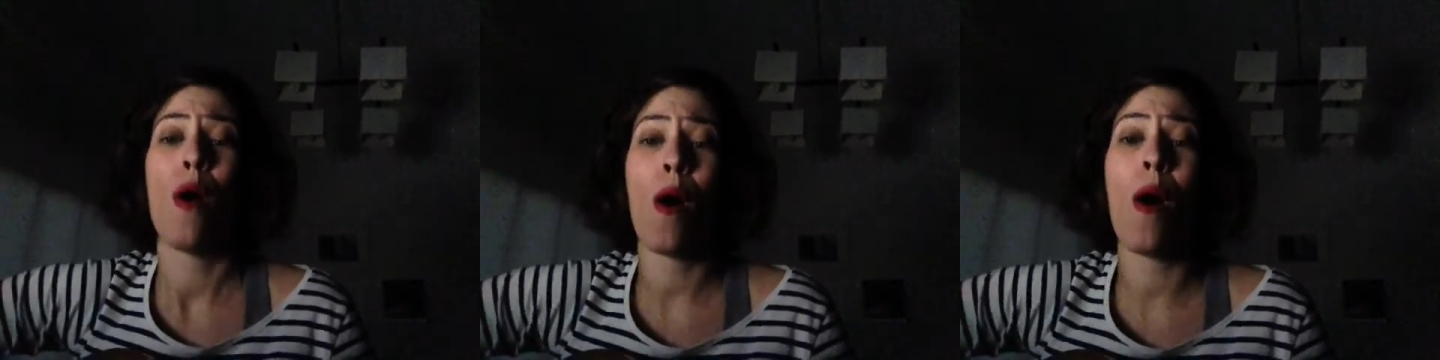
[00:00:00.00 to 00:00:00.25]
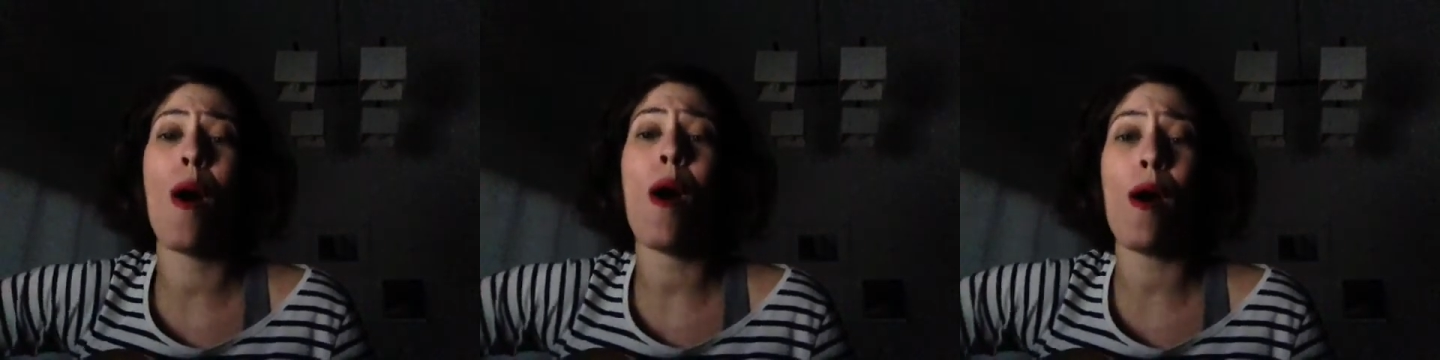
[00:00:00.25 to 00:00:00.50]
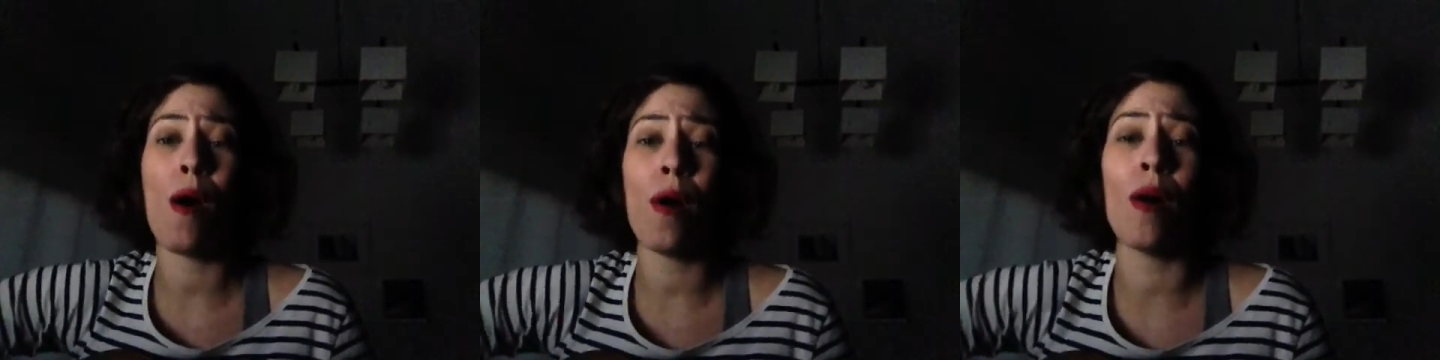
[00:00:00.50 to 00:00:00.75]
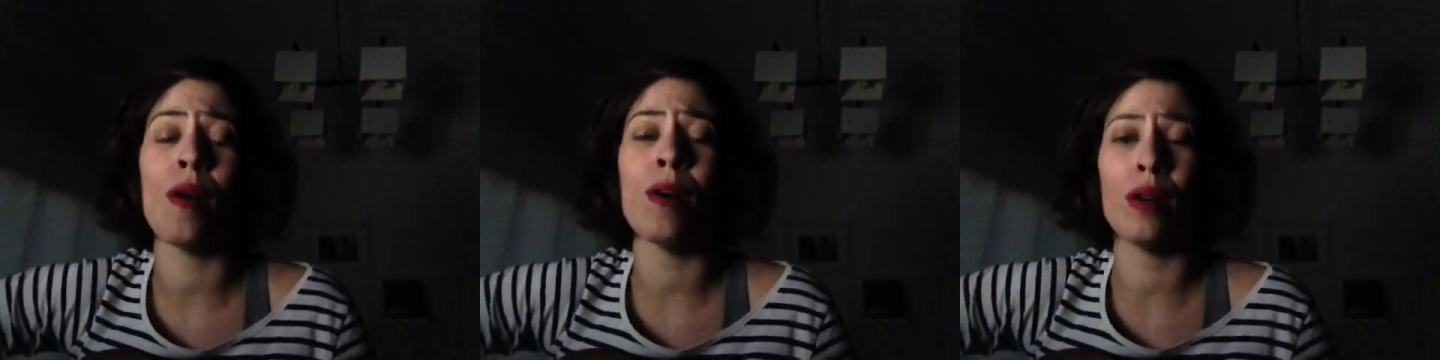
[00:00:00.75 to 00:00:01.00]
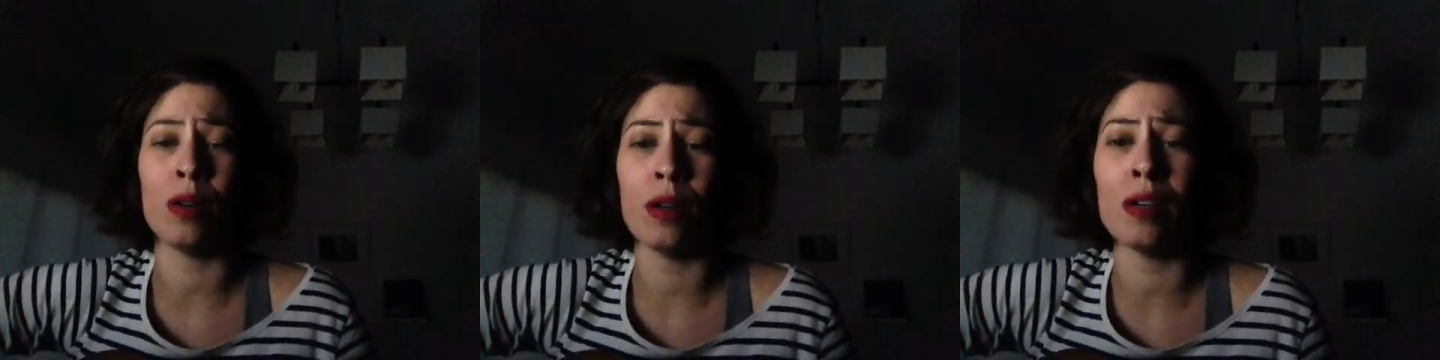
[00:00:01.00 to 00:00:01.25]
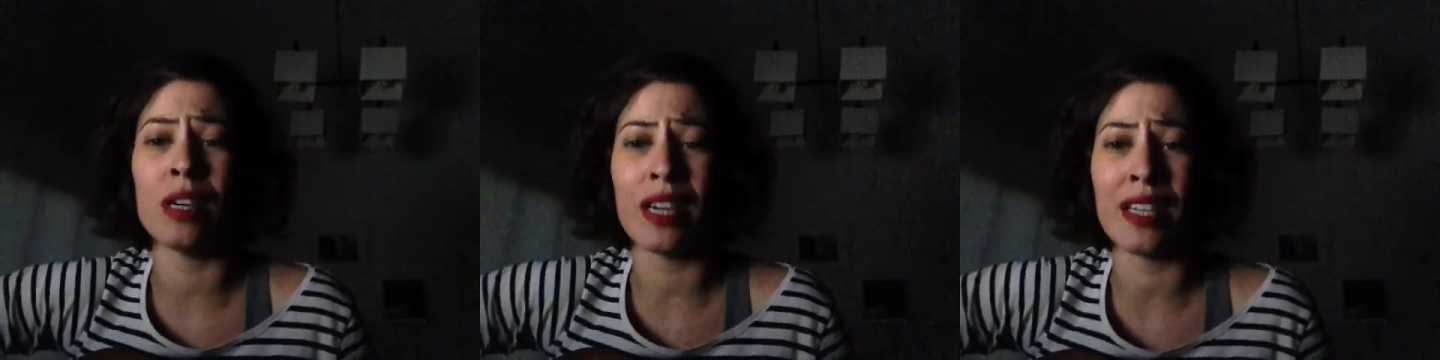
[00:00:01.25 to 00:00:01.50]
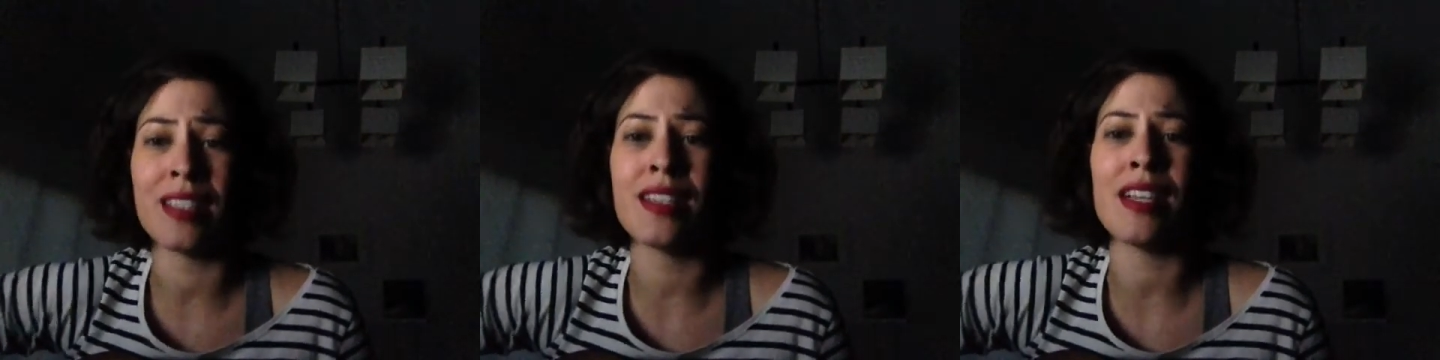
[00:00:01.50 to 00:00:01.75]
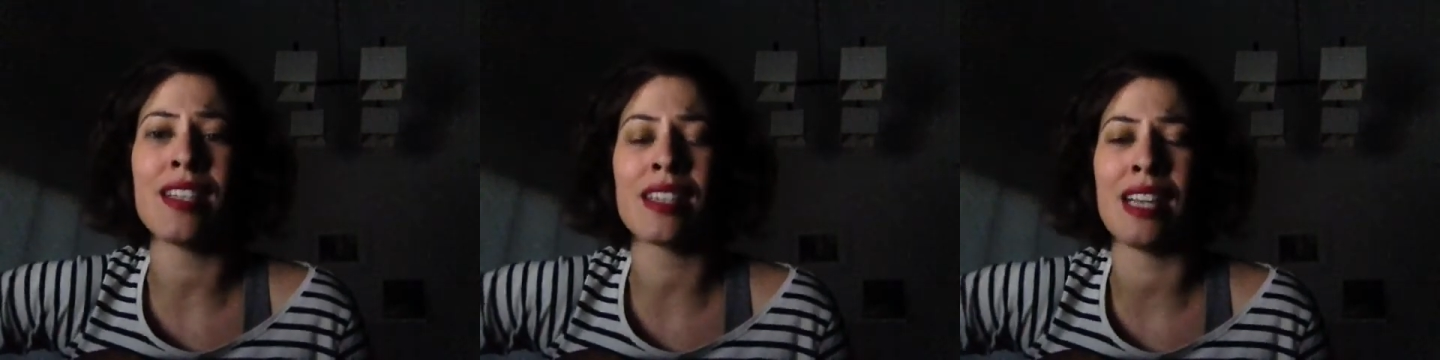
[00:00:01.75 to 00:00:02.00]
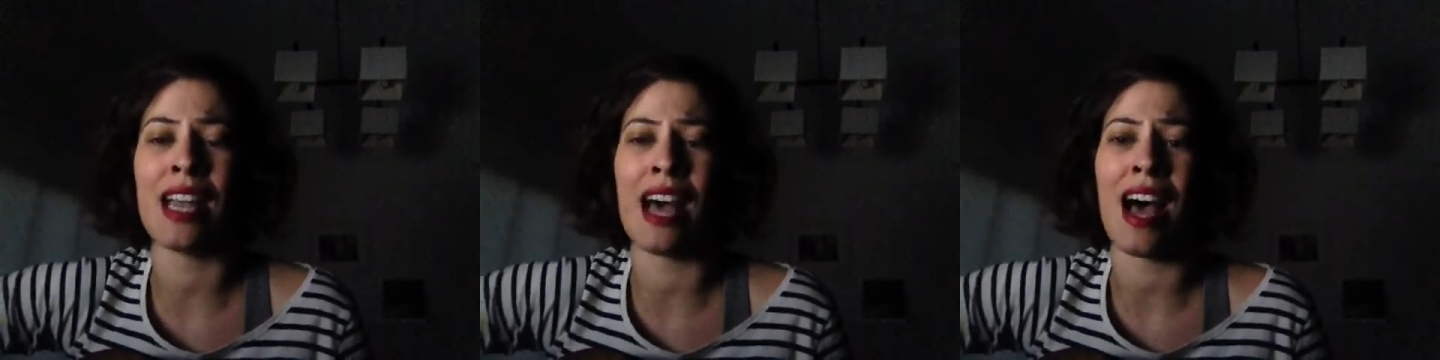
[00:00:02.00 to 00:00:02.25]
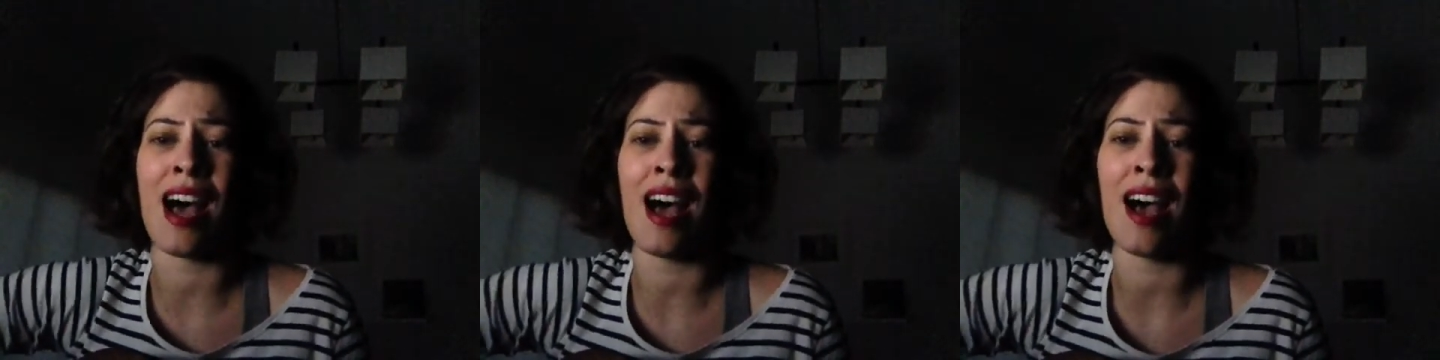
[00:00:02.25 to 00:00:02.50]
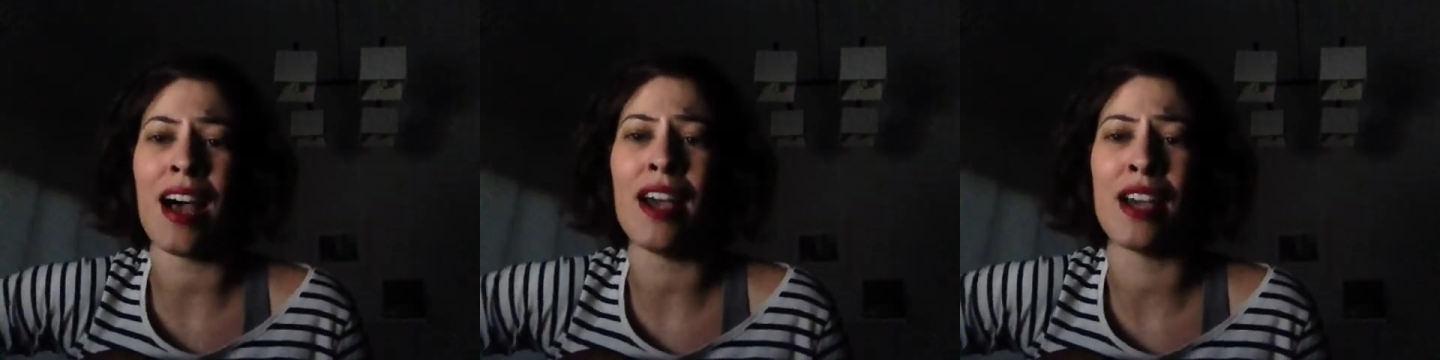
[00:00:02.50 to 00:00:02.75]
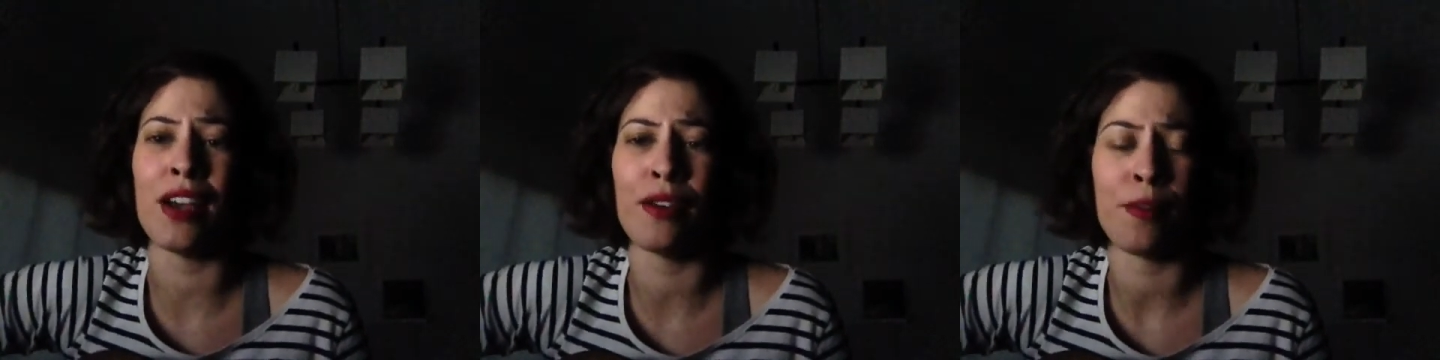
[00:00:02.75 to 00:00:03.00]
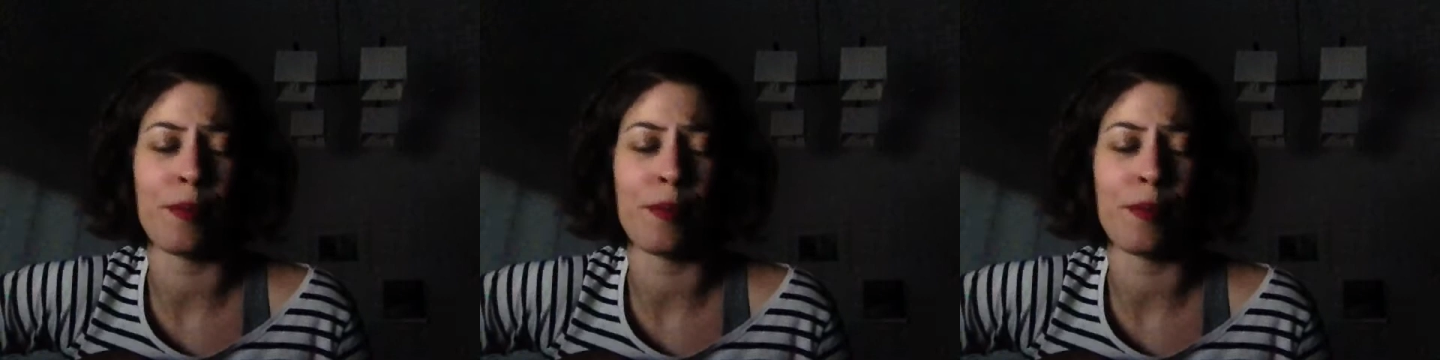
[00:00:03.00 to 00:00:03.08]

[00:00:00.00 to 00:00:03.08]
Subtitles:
Oh, each other's alive.